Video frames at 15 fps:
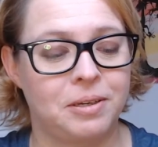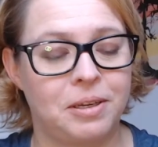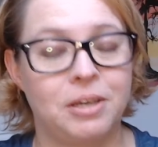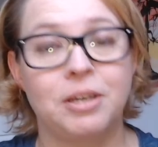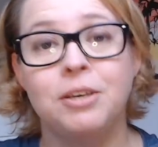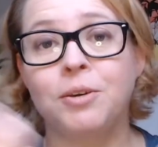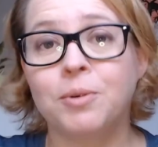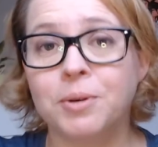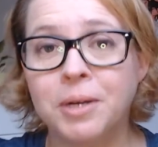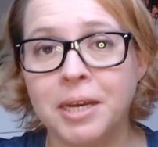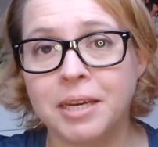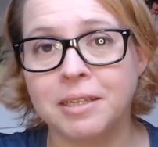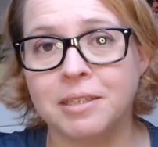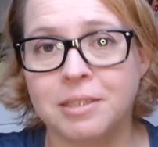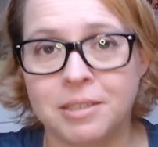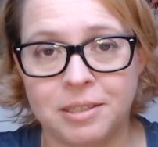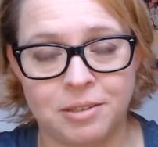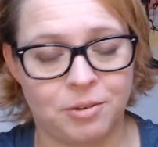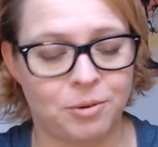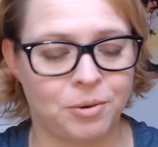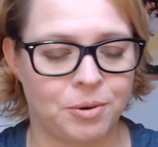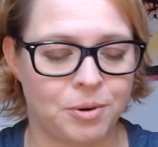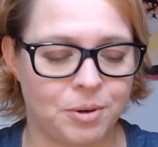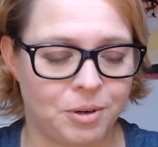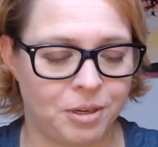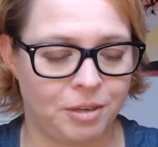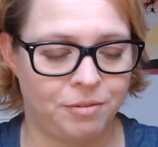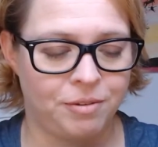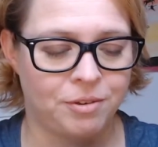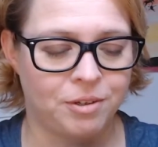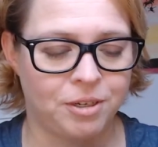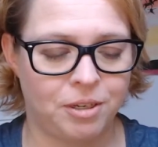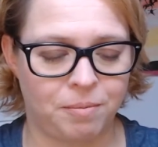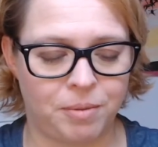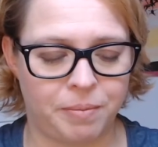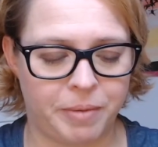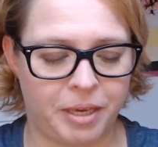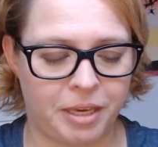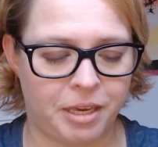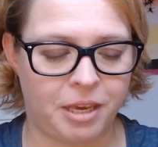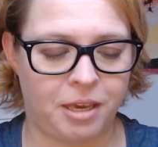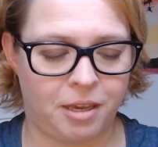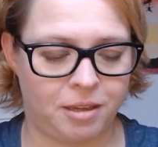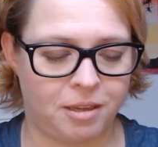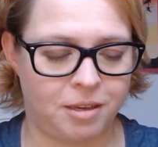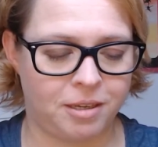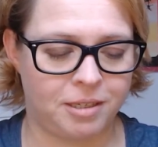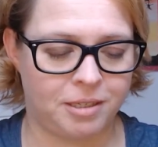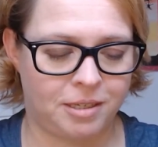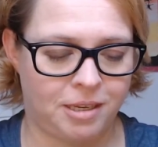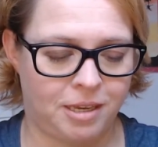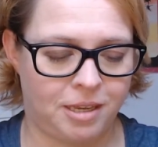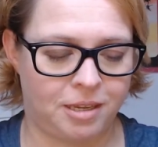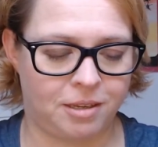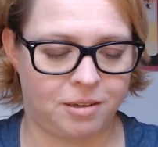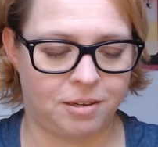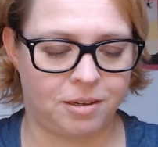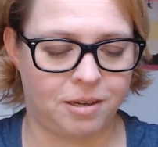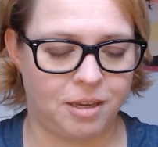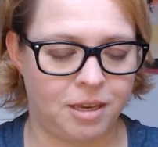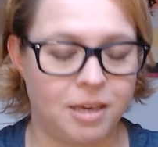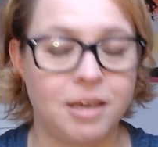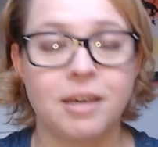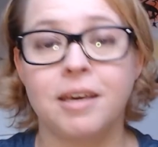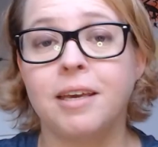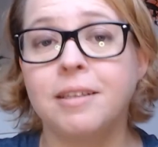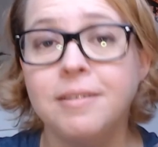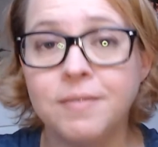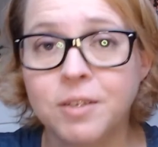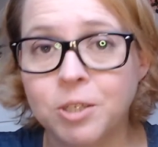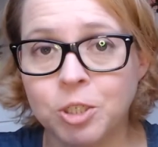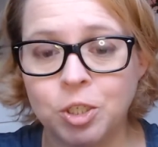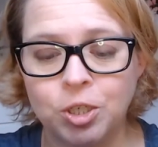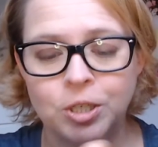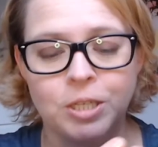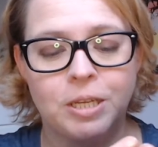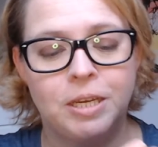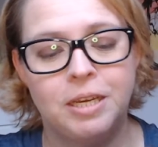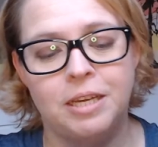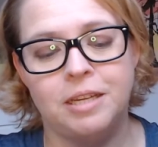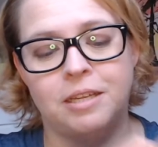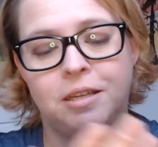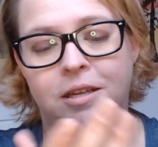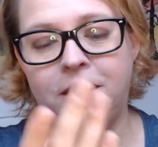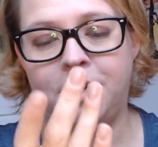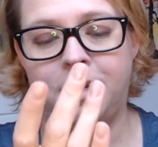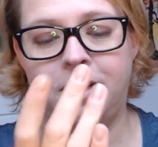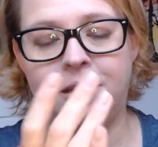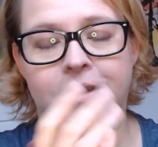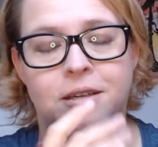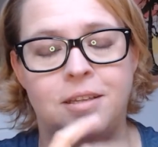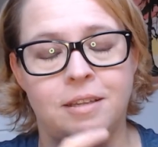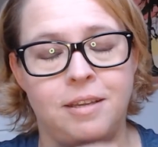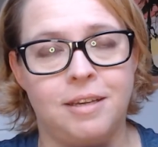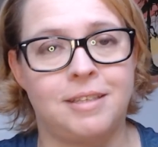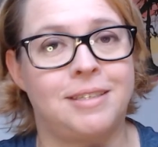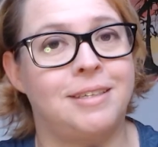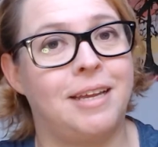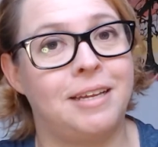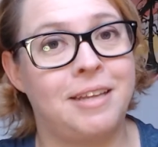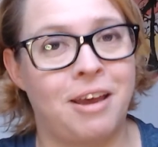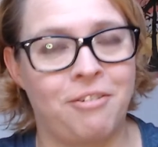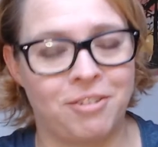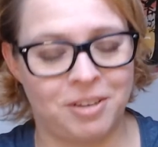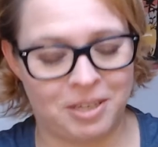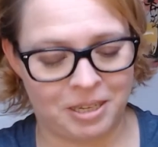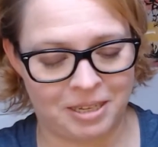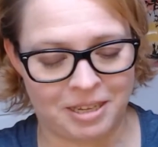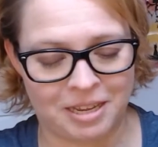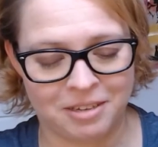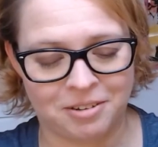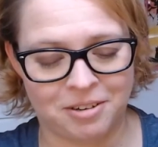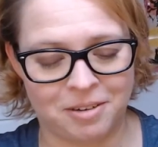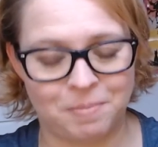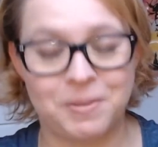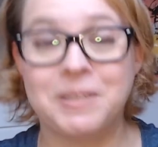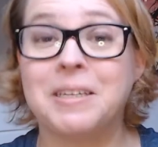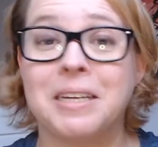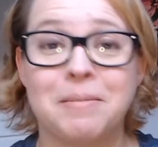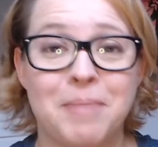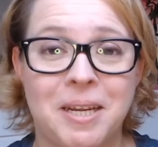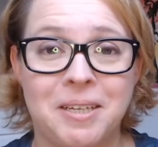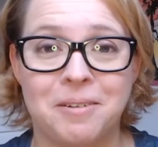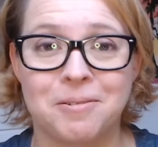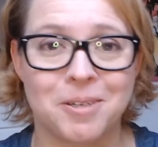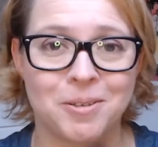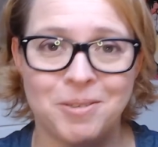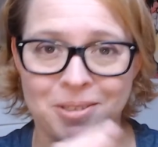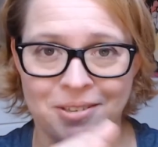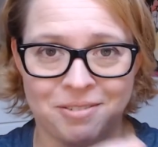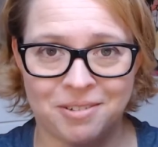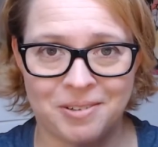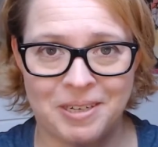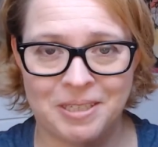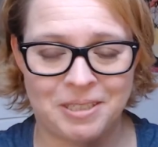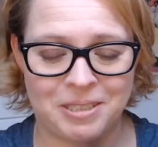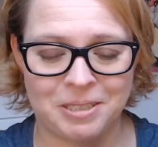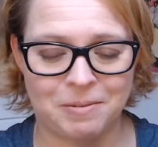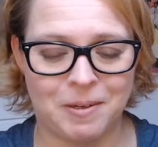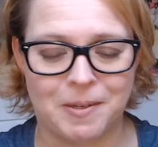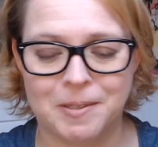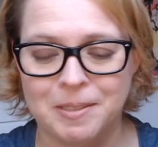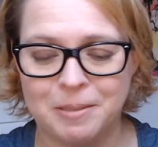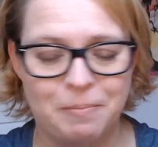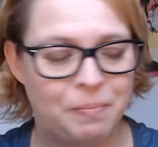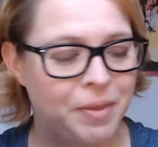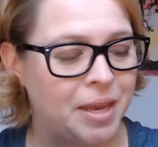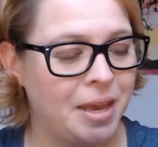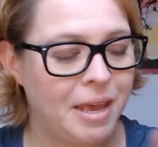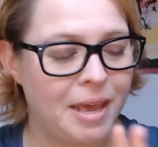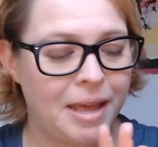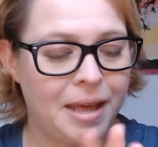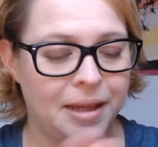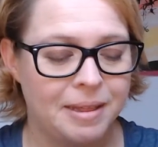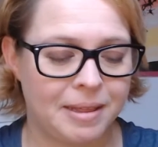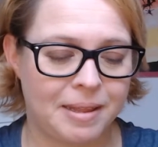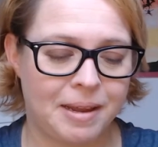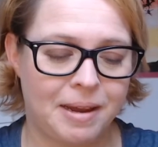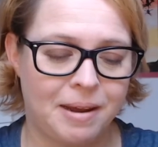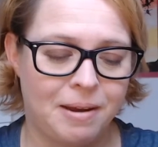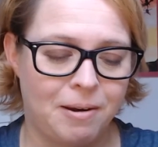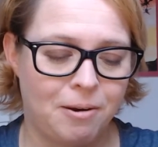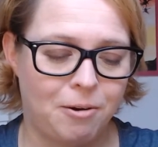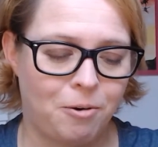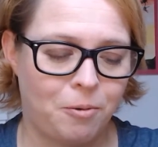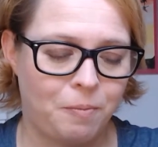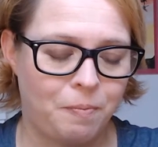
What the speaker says: your hands, or if you're gonna be making this in a kids version, then it's definitely not gonna be that many rows of granny squares. Now,